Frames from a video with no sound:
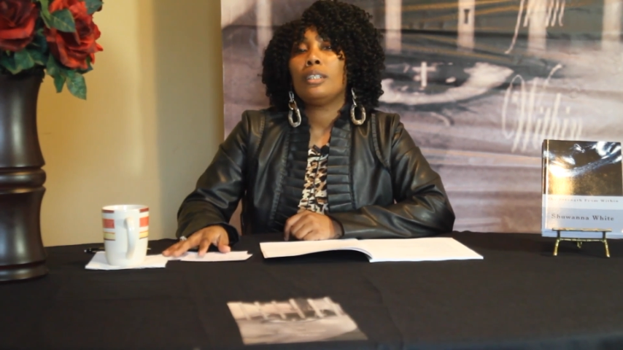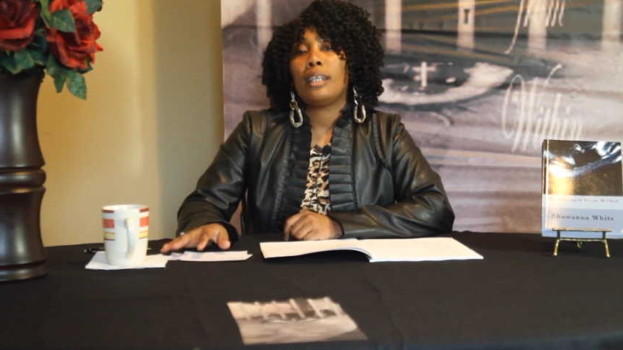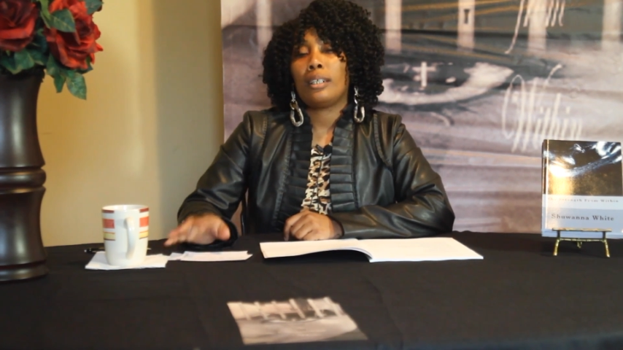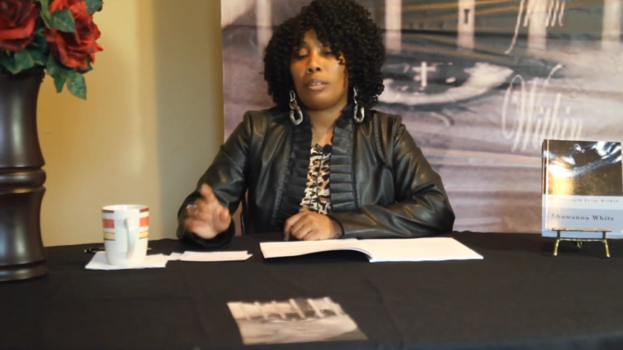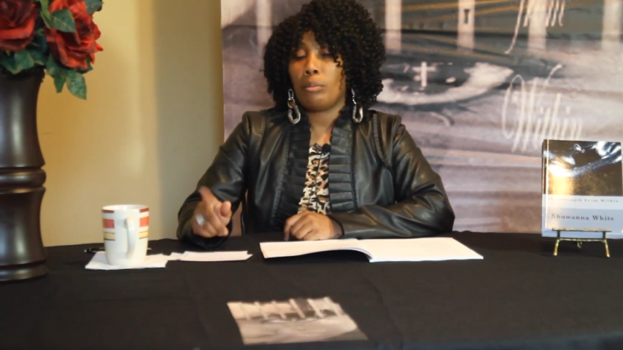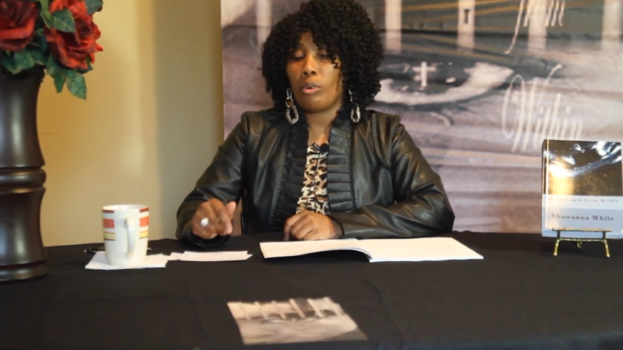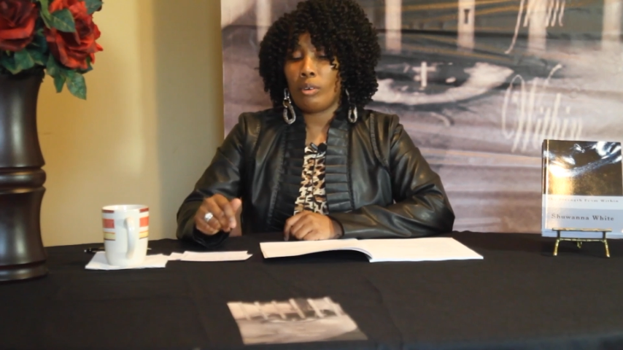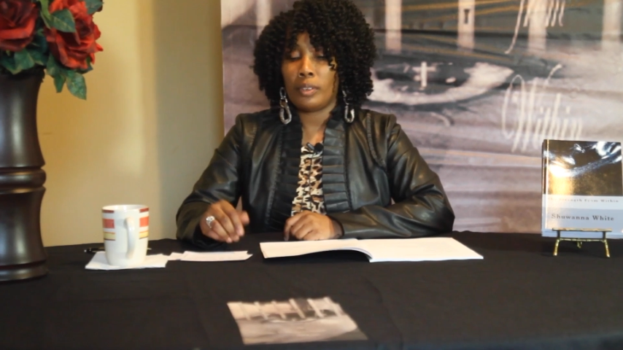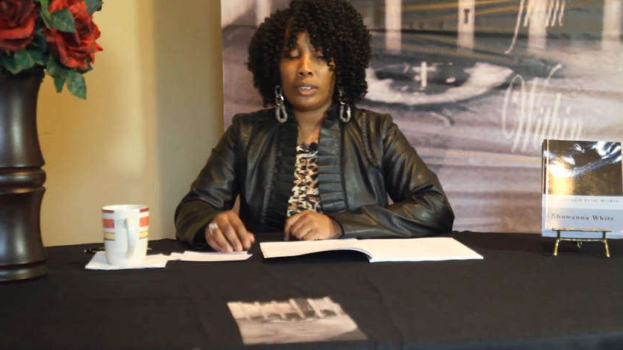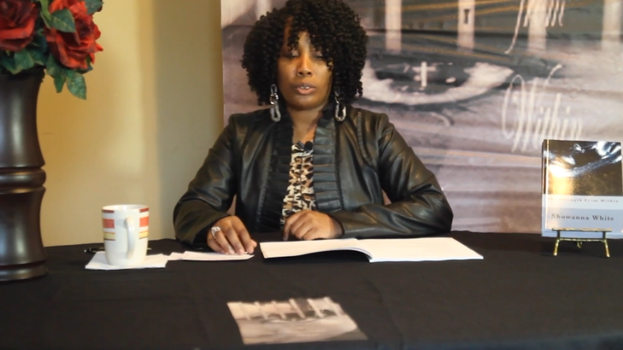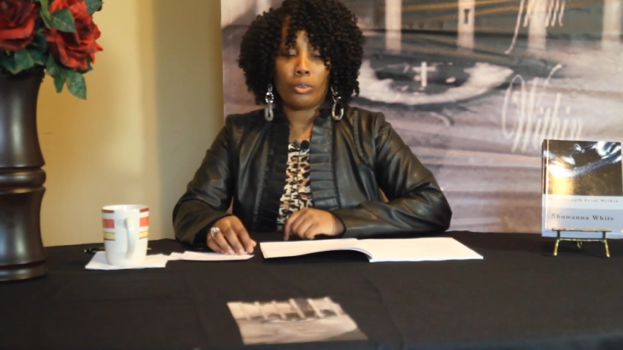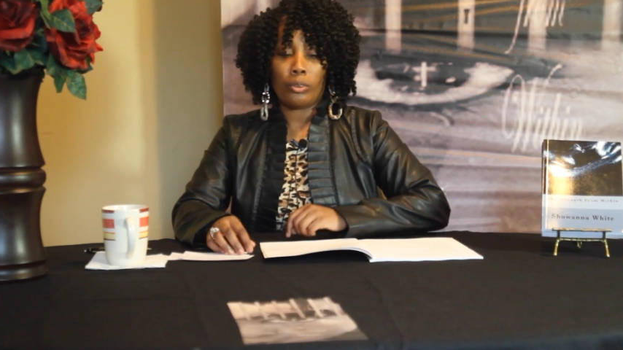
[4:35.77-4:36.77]
Now, the moral
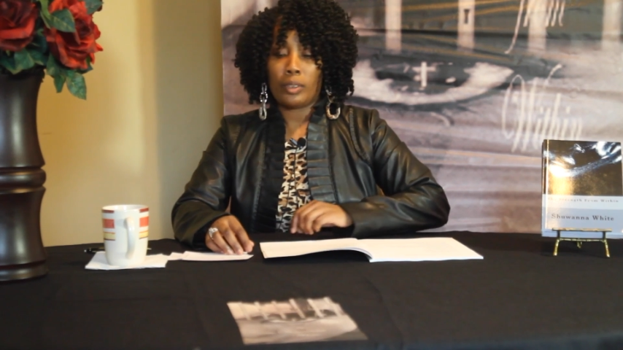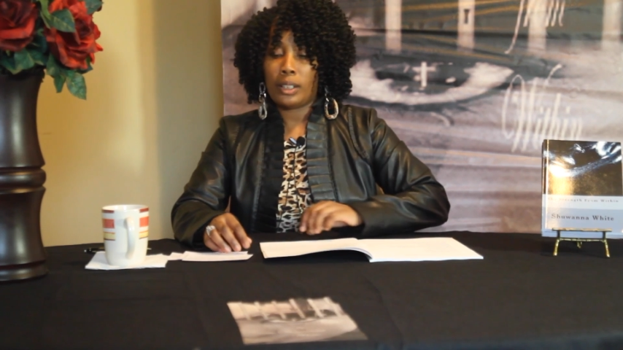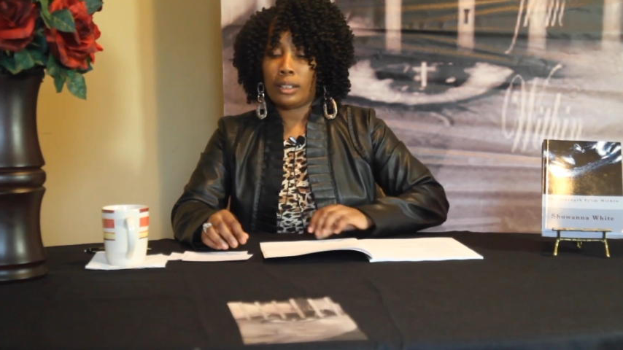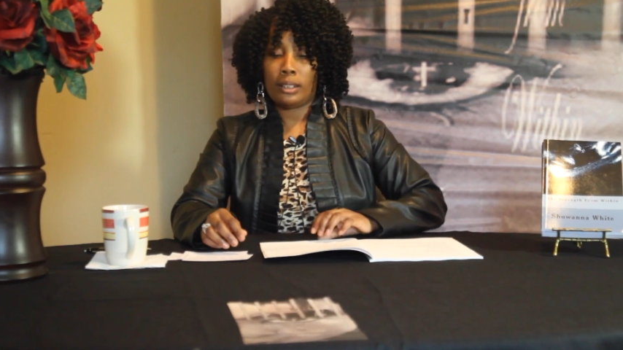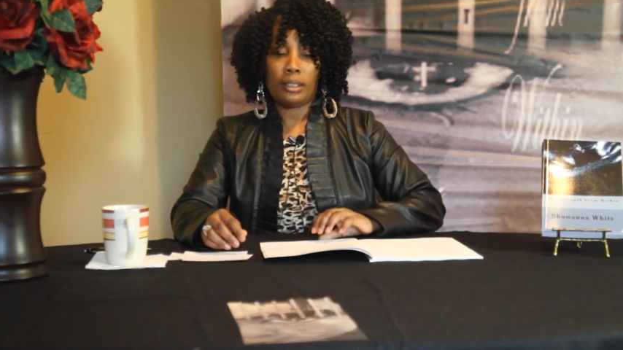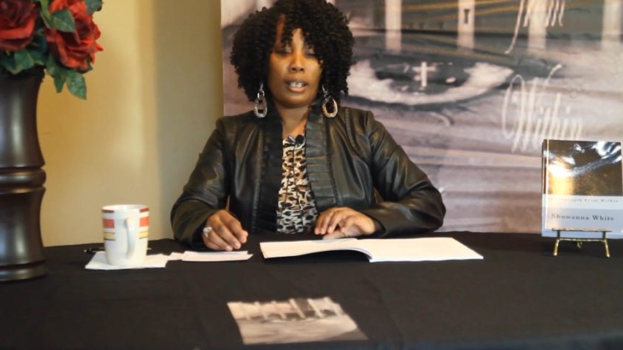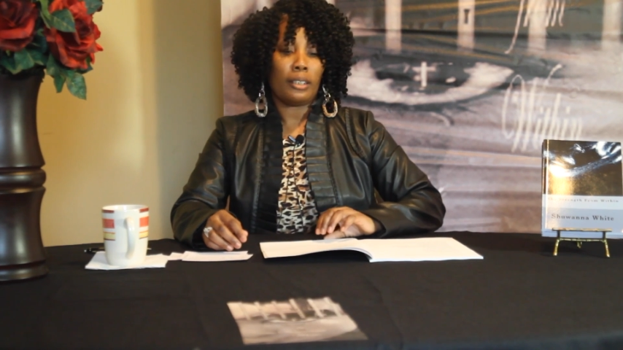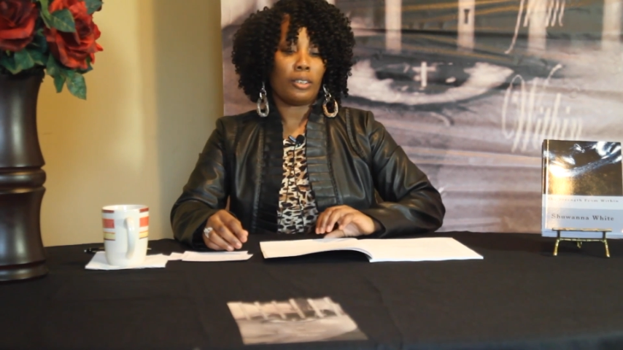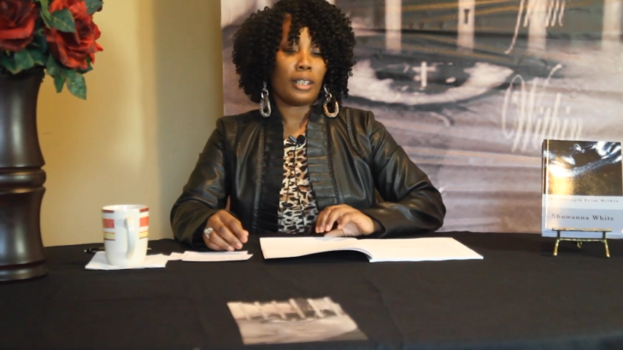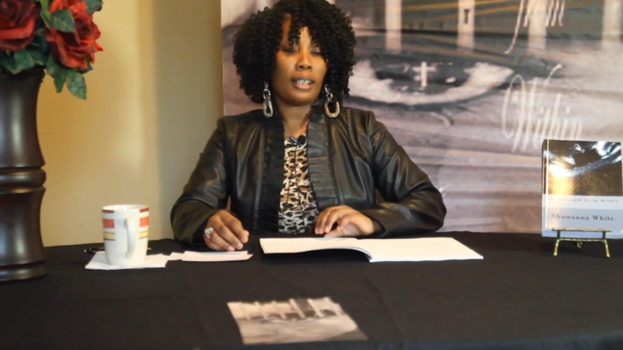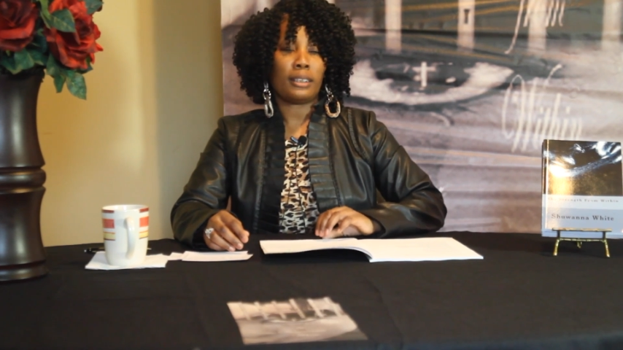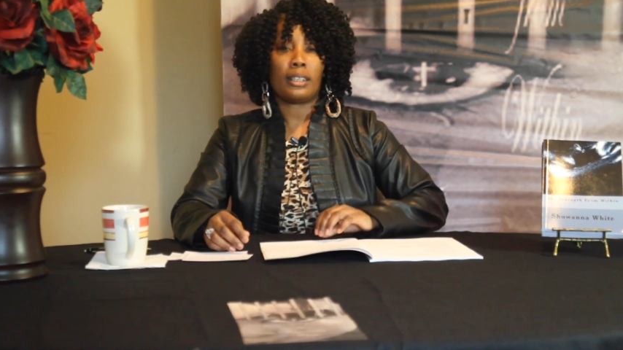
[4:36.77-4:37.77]
of this story is, I
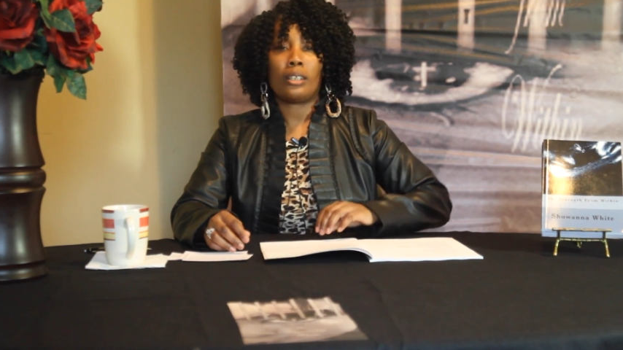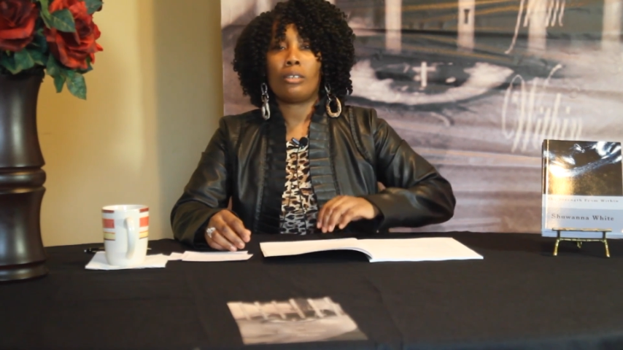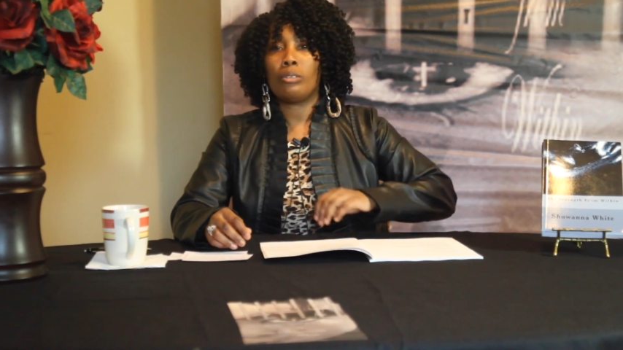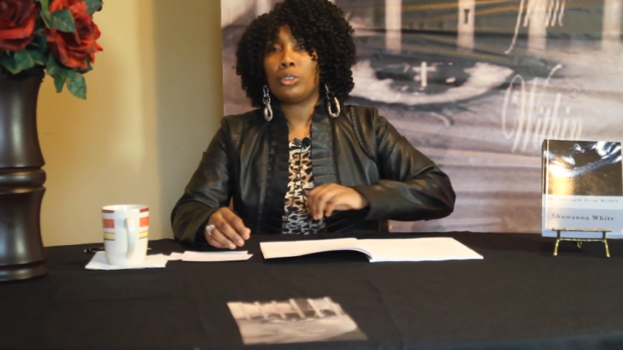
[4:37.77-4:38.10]
know y'all saying,